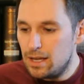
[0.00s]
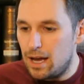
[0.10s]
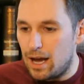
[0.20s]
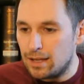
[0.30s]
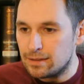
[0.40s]

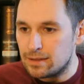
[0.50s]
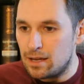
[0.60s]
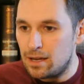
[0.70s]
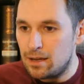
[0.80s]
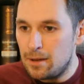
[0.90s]
and
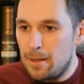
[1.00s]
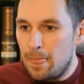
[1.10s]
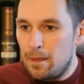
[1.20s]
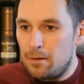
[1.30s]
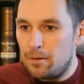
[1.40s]
at
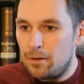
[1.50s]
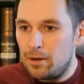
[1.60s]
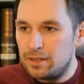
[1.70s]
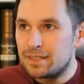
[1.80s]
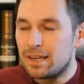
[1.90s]

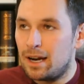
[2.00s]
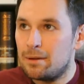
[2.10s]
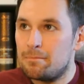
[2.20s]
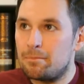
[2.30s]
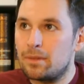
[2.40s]
the
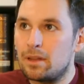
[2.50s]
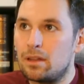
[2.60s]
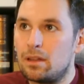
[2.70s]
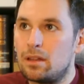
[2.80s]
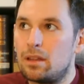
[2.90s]
time
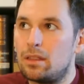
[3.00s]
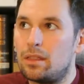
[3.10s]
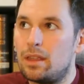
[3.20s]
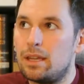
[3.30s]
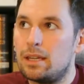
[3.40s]

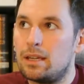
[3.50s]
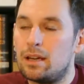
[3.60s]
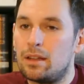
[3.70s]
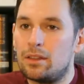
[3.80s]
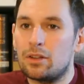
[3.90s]

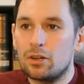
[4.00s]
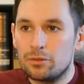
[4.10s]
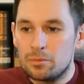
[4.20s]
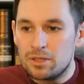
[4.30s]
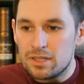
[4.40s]
the
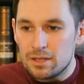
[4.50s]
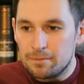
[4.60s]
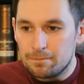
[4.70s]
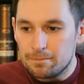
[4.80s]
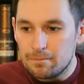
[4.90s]

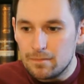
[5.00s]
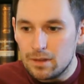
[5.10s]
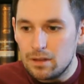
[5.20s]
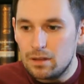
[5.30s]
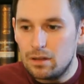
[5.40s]
government
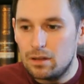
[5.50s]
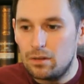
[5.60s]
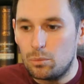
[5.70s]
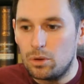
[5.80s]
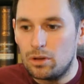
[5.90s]

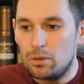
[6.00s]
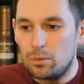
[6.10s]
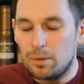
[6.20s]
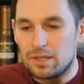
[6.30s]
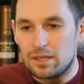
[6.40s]
were
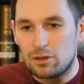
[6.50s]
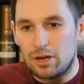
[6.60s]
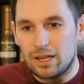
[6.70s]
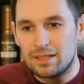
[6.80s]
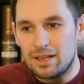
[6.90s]
basically
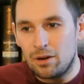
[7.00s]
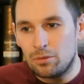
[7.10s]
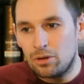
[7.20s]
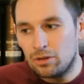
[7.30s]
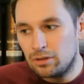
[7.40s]
cracking down
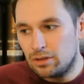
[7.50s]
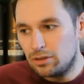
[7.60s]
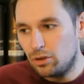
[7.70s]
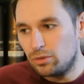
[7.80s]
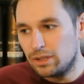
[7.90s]
on
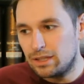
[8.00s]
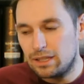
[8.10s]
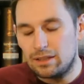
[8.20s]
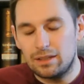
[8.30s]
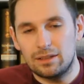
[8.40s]
not only
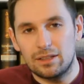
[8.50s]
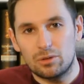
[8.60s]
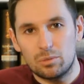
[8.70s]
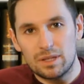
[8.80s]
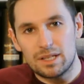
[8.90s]

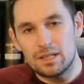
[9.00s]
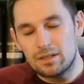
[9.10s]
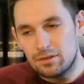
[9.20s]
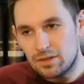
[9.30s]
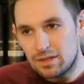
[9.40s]
illegal whisky
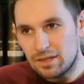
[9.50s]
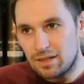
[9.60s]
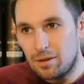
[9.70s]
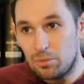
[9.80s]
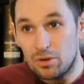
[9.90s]
stills and things
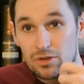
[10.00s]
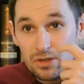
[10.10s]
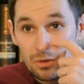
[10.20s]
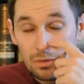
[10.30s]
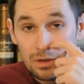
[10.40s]
like that, but
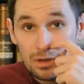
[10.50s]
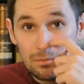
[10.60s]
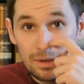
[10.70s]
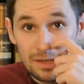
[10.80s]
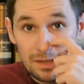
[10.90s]
also
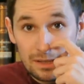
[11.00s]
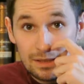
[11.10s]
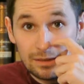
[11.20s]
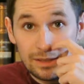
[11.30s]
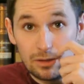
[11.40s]
basically
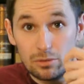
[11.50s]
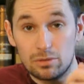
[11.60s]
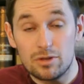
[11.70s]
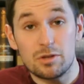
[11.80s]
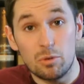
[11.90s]
illegal
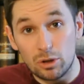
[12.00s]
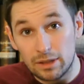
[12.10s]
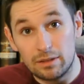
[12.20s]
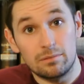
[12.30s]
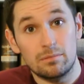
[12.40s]

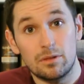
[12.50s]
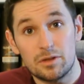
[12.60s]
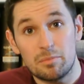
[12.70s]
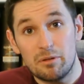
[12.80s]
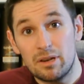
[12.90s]
smuggling of
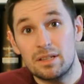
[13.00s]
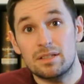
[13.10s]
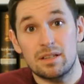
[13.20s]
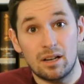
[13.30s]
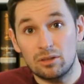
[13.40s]

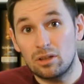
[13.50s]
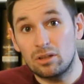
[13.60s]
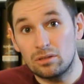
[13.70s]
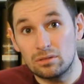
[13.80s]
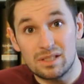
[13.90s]
spirits,
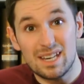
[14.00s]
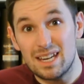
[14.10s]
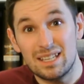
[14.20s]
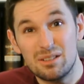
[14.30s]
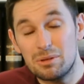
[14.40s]
alcohol,
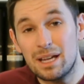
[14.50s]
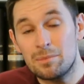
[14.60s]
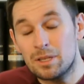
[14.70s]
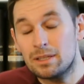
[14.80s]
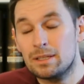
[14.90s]
tea, you
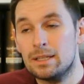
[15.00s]
name it.